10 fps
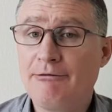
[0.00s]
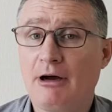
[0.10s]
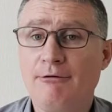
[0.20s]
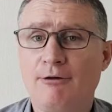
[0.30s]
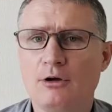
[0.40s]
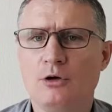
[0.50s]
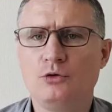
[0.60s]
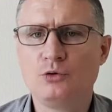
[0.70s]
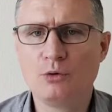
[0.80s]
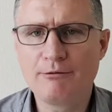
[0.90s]
I follow
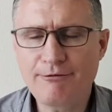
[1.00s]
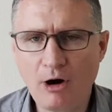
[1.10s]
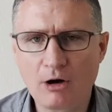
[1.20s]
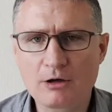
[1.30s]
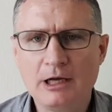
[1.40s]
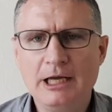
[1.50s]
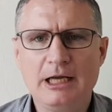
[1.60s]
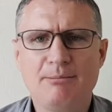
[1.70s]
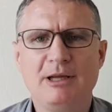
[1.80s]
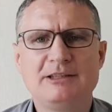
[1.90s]
Rule 4,
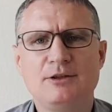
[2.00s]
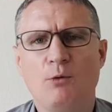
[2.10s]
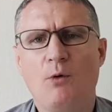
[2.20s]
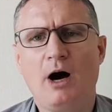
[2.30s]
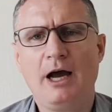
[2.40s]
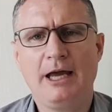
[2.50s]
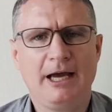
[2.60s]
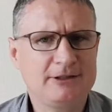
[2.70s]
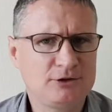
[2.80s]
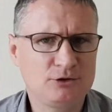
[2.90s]
it means the y
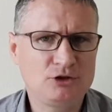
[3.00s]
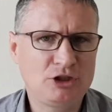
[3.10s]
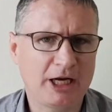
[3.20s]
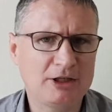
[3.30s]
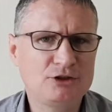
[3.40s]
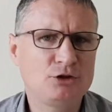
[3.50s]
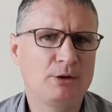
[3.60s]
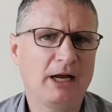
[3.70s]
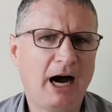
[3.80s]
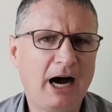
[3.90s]
has to change to
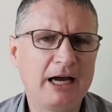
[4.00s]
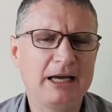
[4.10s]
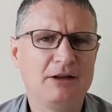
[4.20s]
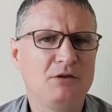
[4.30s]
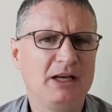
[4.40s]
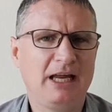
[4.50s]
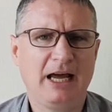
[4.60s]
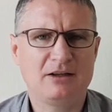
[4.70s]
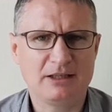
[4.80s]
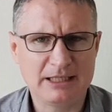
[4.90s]
an I and then
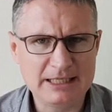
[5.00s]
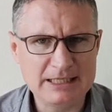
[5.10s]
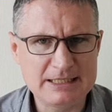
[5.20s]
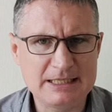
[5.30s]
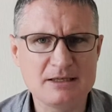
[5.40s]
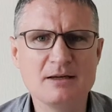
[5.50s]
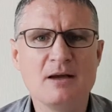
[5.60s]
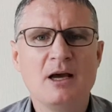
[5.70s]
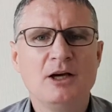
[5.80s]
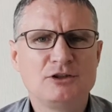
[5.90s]
add the ed.
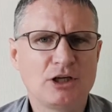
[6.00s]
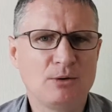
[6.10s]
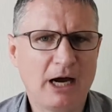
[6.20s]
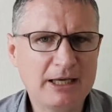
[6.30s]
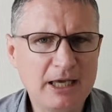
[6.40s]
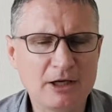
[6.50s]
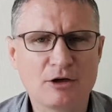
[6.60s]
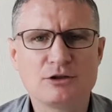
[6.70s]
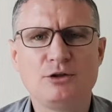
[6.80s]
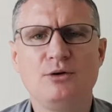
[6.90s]
So I
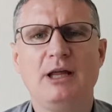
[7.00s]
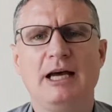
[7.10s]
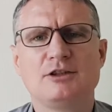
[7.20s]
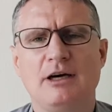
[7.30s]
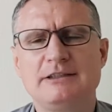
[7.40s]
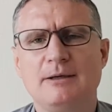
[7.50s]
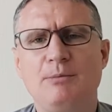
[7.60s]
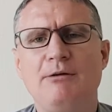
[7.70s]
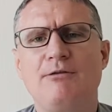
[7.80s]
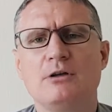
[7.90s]
cannot do that. So I
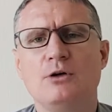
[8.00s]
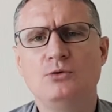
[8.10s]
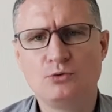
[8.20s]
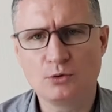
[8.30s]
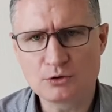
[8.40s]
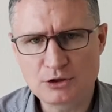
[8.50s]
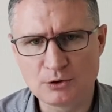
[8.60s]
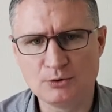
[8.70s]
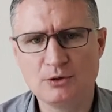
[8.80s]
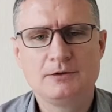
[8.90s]
simply follow Rule 2.